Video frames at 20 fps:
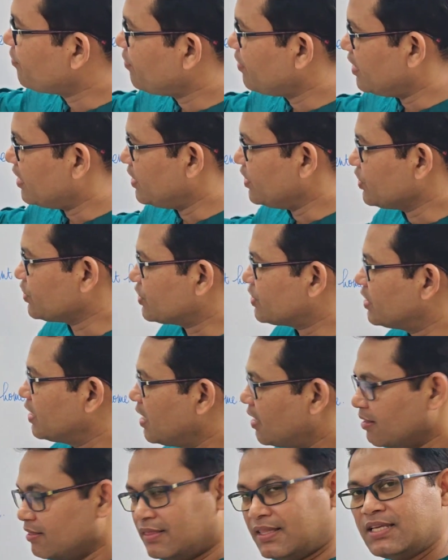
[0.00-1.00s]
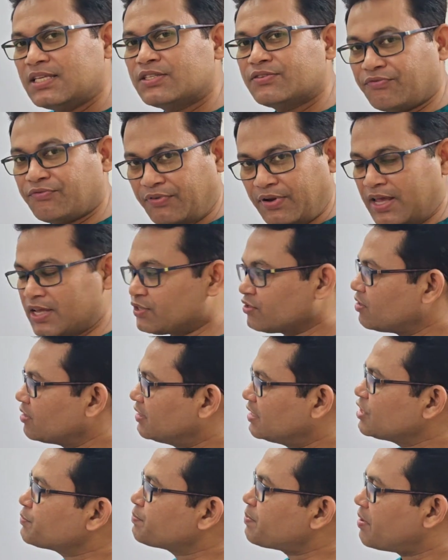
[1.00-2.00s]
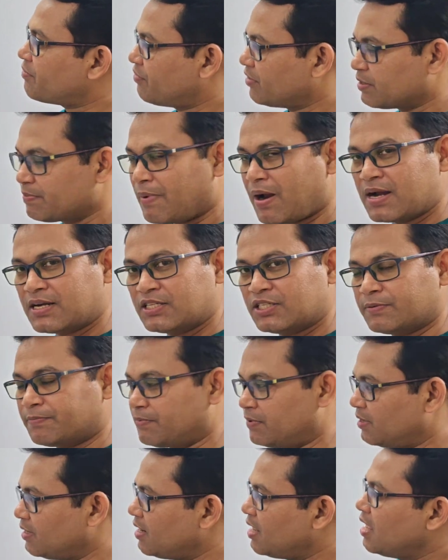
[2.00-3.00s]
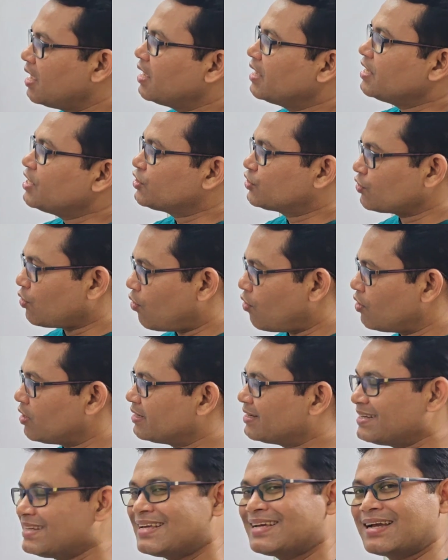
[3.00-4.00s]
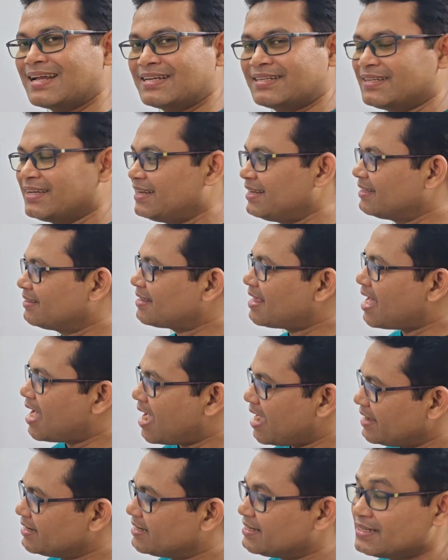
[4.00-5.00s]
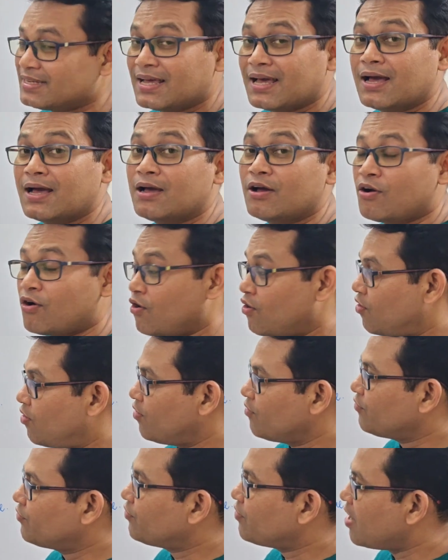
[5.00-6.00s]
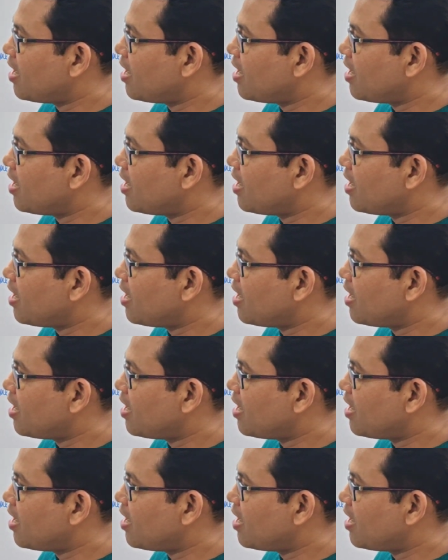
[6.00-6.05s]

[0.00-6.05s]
finished, this phrase or this perfect participle is already containing the idea of